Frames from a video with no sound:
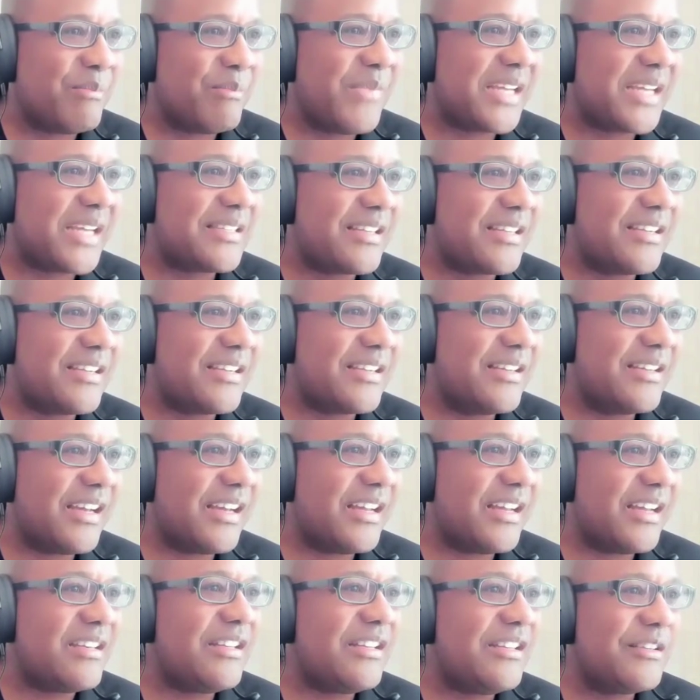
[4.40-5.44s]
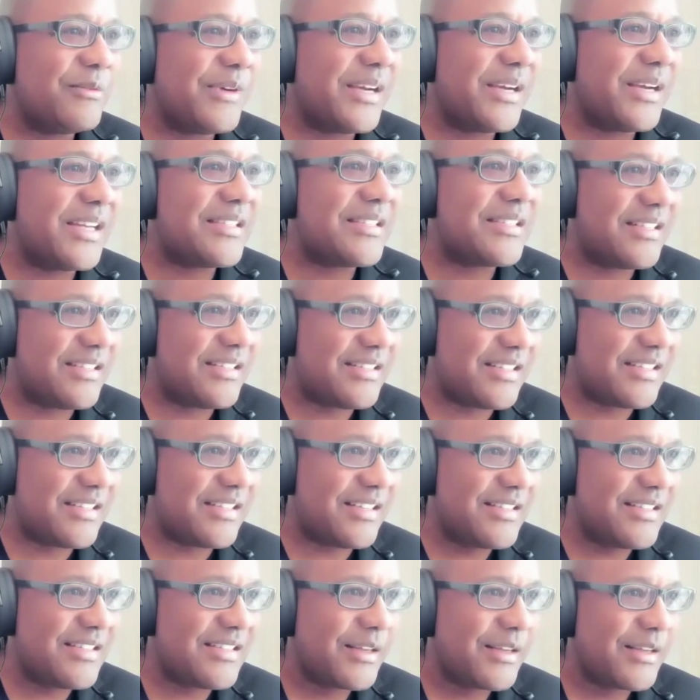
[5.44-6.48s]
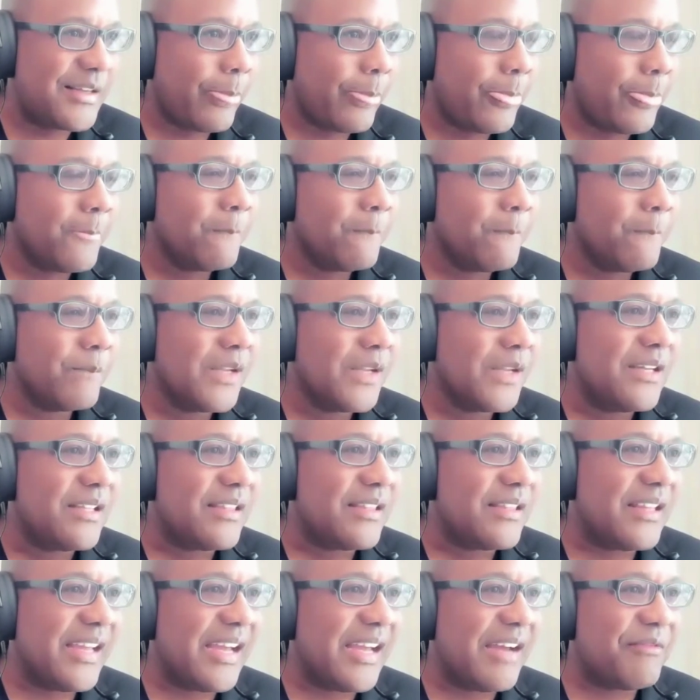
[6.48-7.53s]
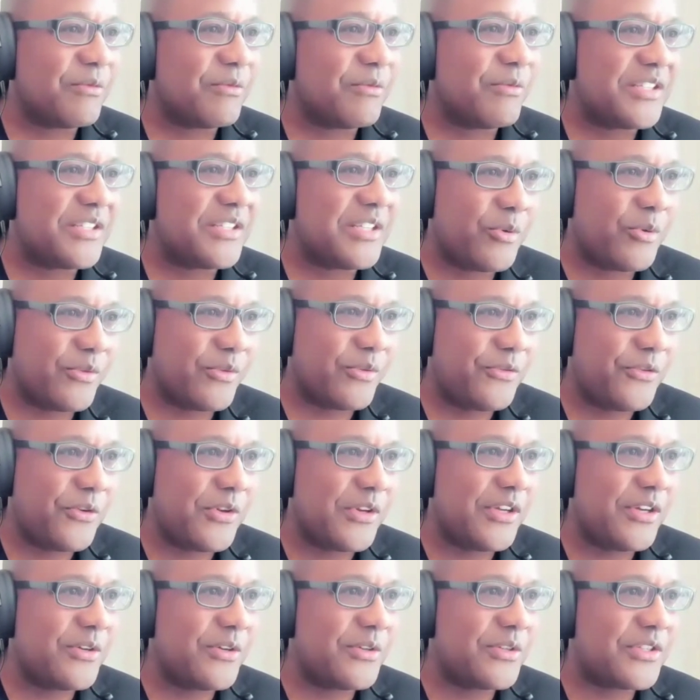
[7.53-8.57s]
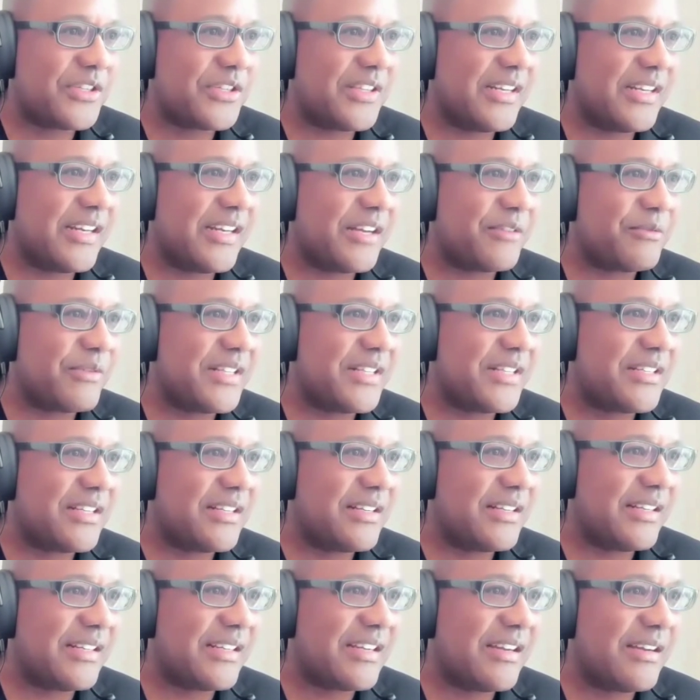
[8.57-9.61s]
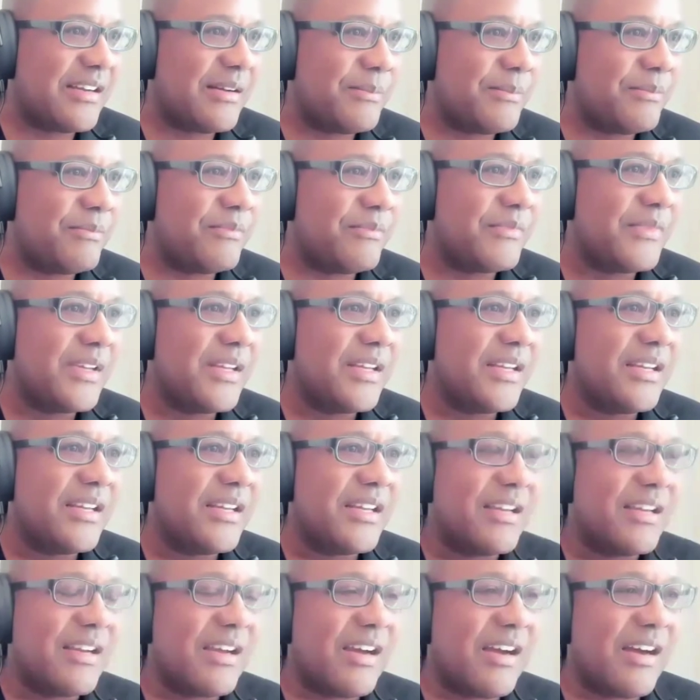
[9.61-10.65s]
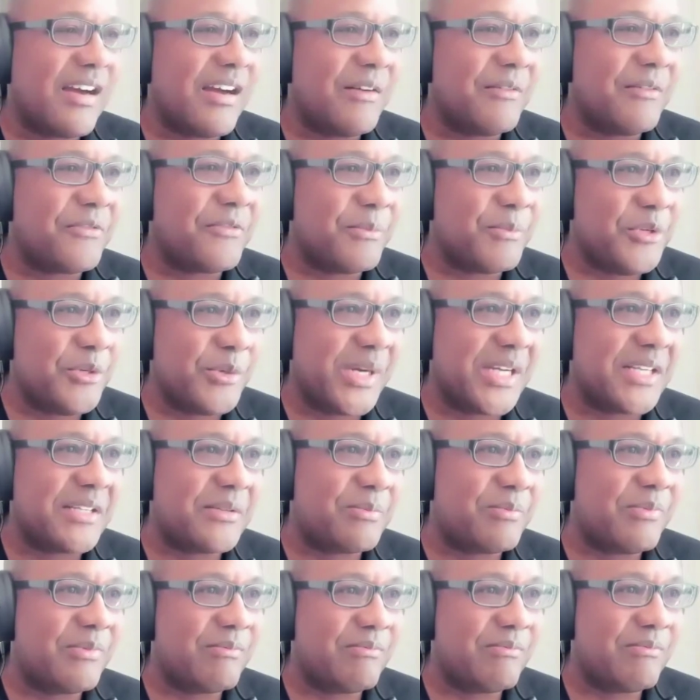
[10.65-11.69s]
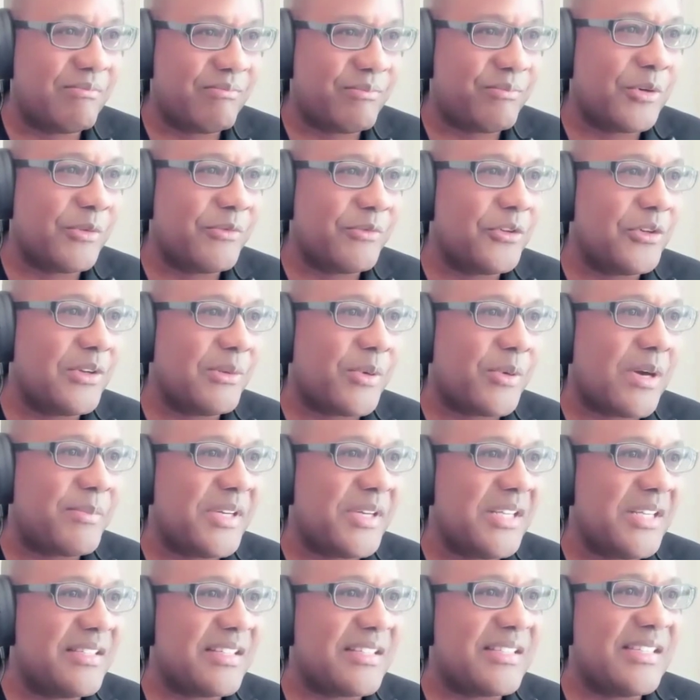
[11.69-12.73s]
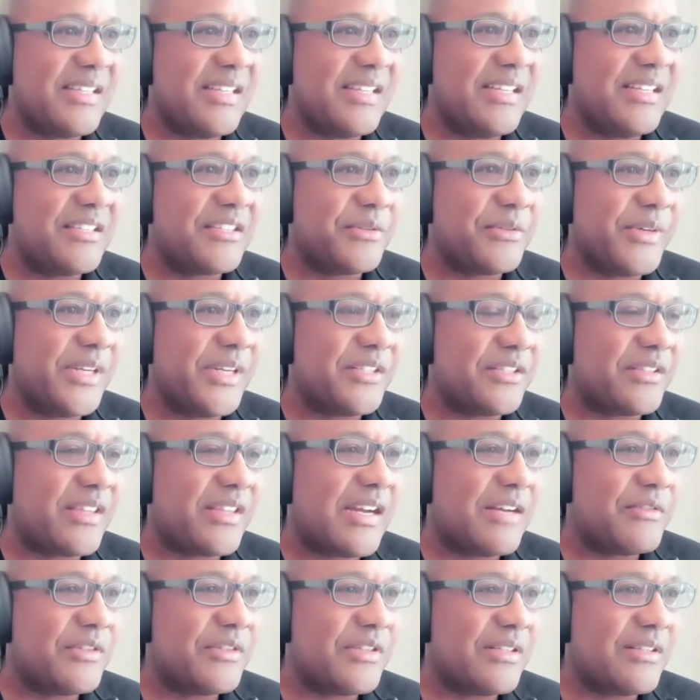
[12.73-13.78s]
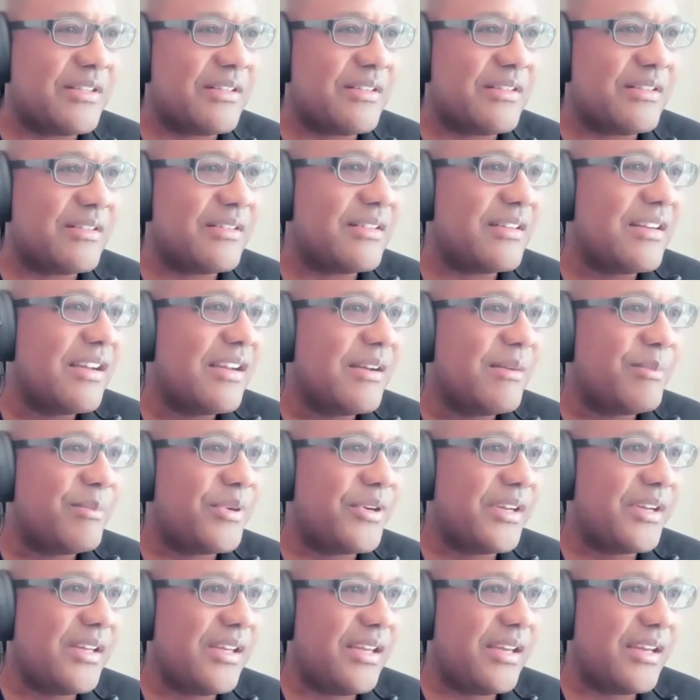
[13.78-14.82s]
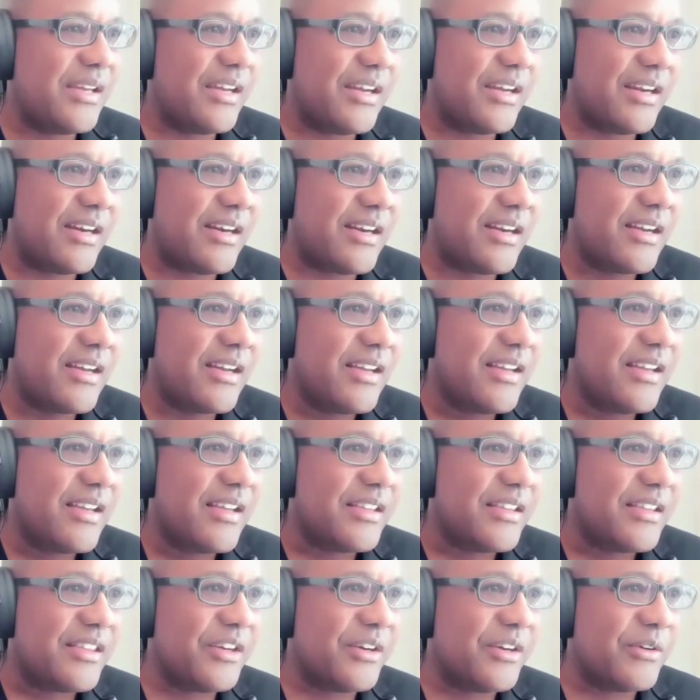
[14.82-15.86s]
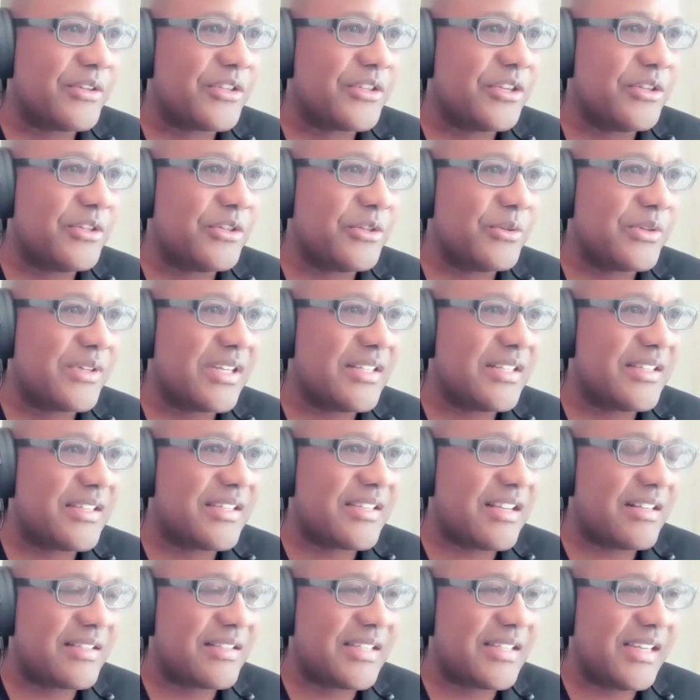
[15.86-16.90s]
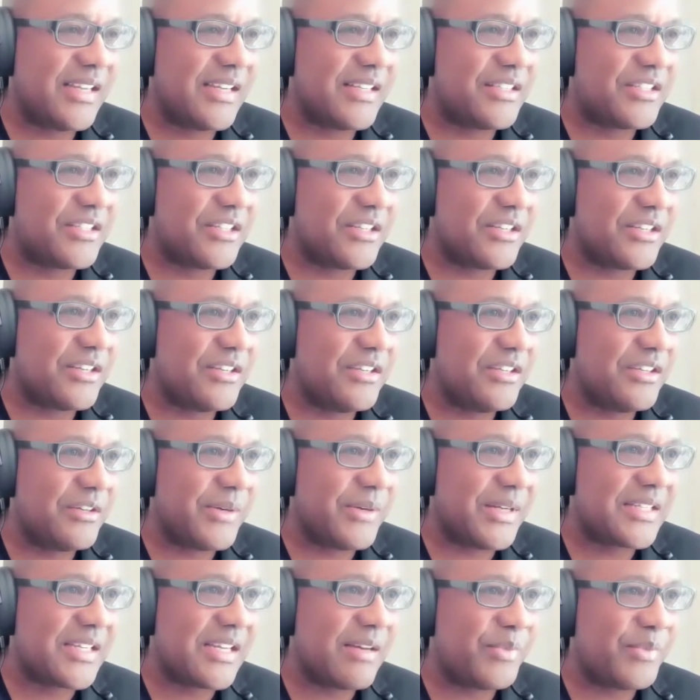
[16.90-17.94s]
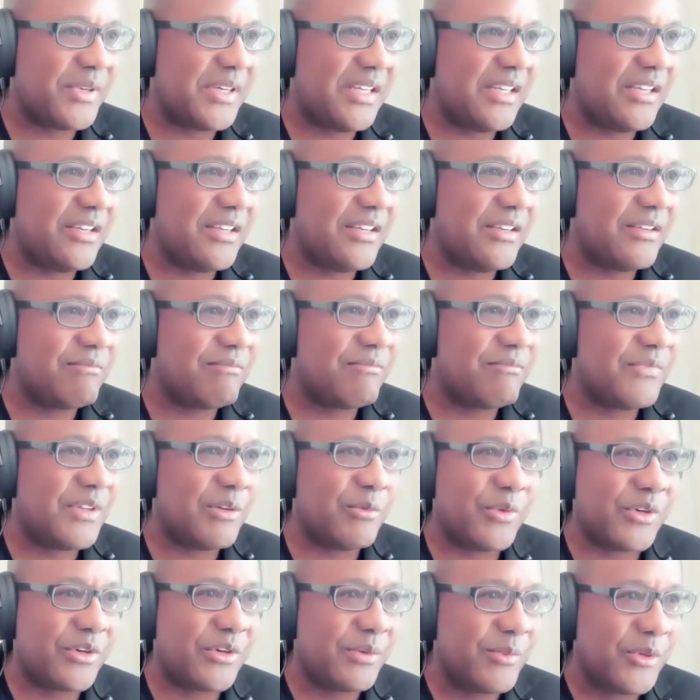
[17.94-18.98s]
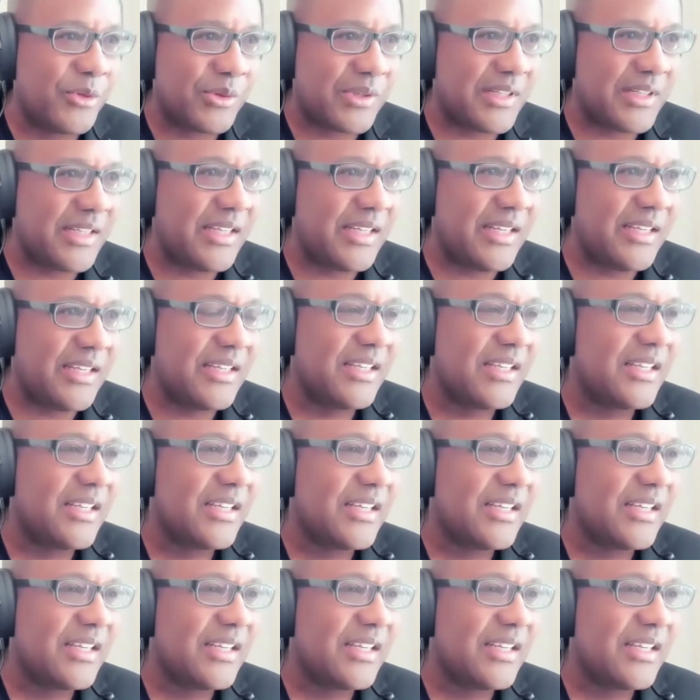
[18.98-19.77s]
Mexican and US citizens. They have a rental portfolio, so the net rental income from US portfolio properties exceed 300,000 per year. They also do consulting to US company. They work remotely.